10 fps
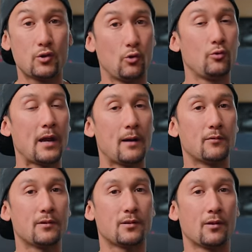two
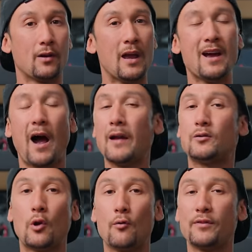cameras. So I
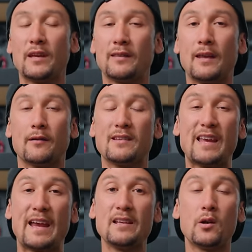don't think there is
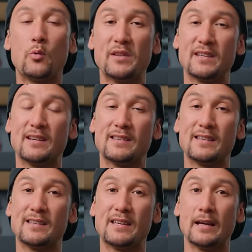any
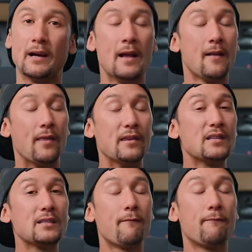coincidences here. And
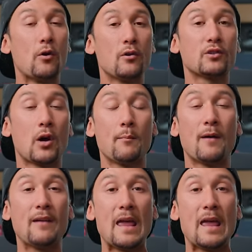this is the first time I've